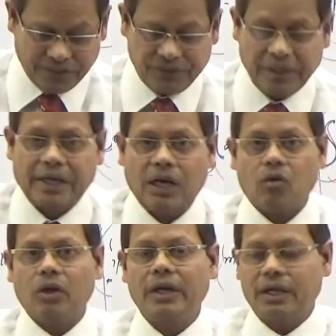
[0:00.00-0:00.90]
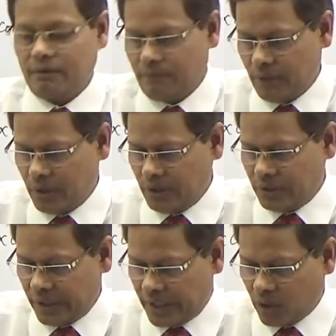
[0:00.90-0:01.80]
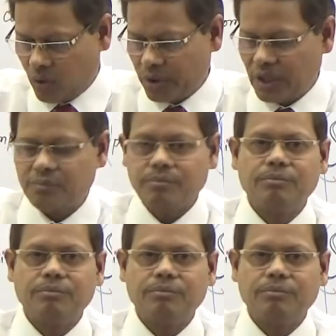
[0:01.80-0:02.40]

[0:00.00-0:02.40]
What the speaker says: the draconian